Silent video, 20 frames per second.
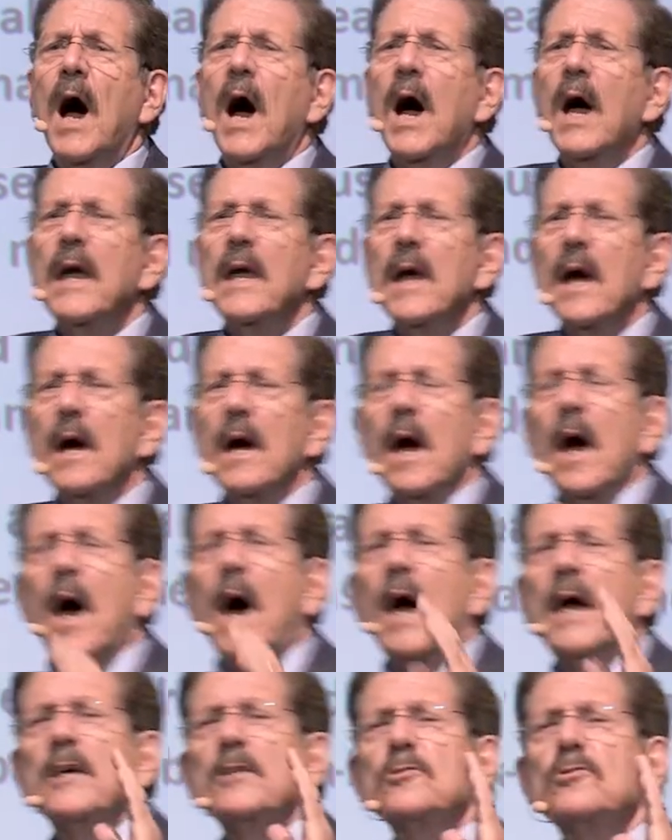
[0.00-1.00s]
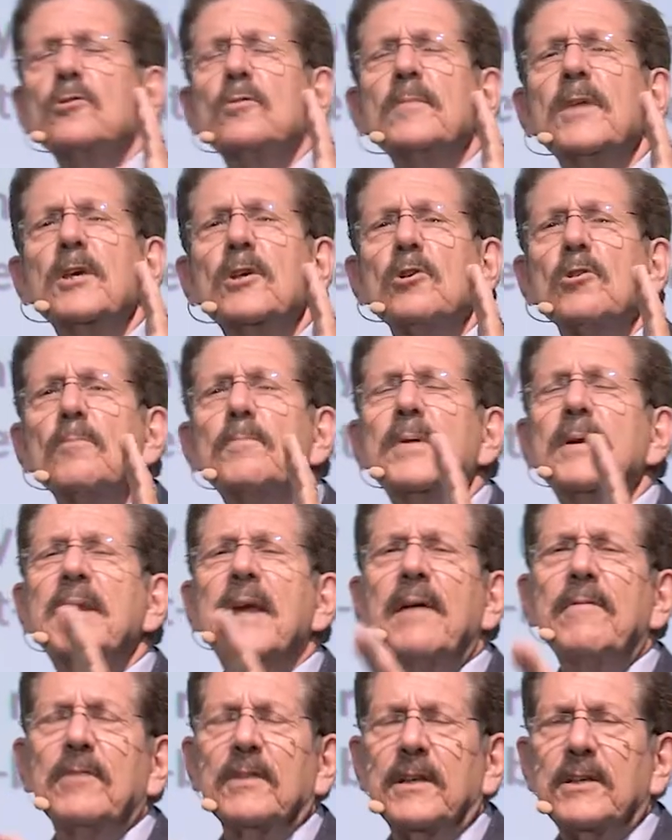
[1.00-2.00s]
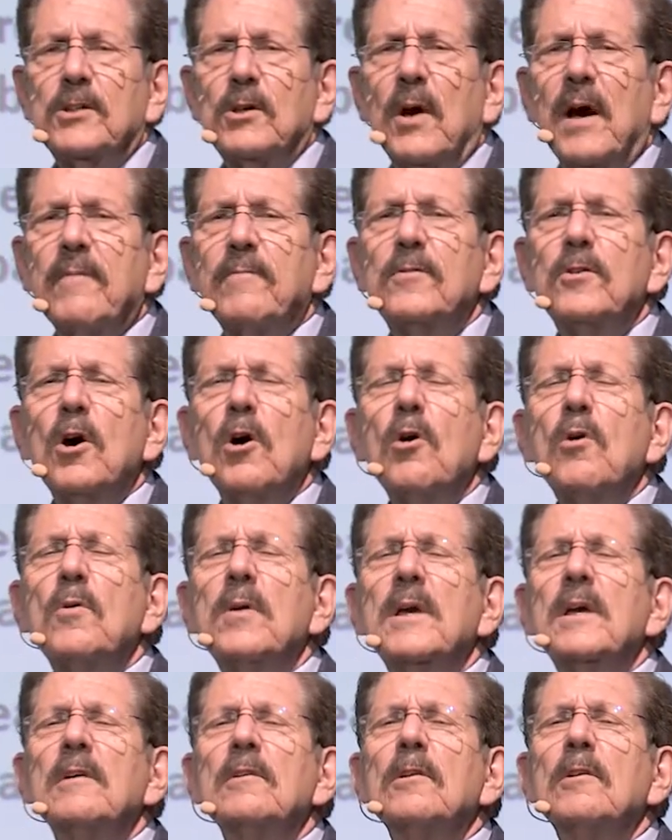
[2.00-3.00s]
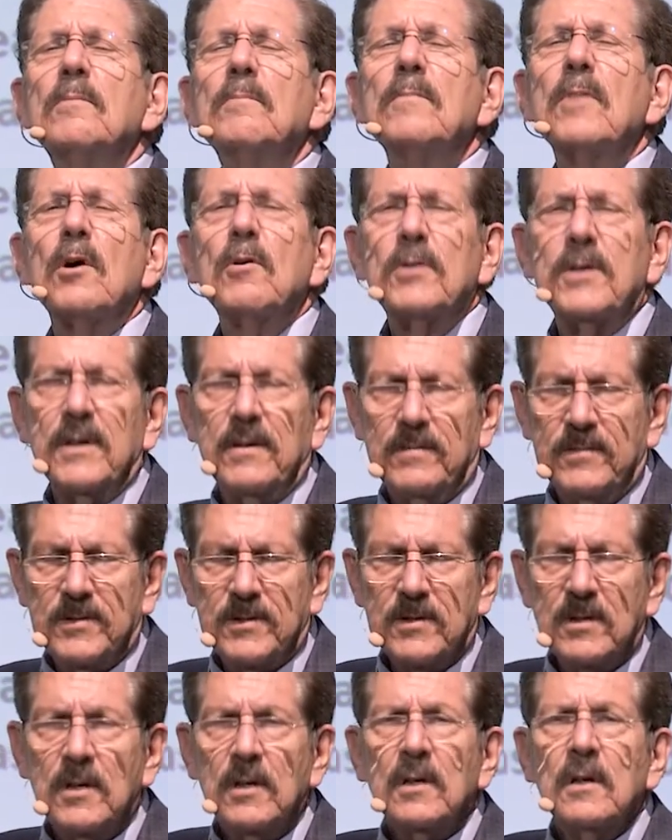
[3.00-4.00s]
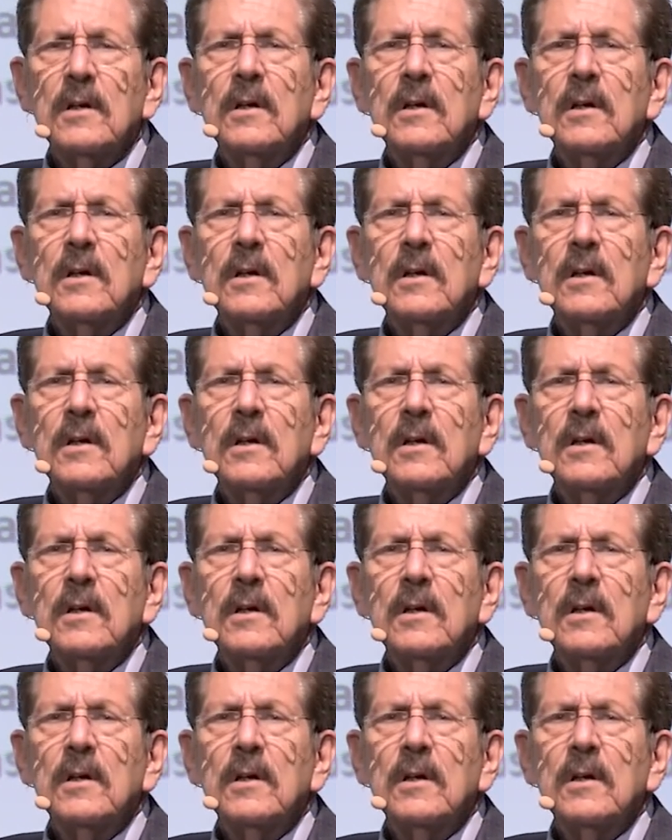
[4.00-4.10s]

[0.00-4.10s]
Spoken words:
I assume that you're benevolent, you have no ill motives,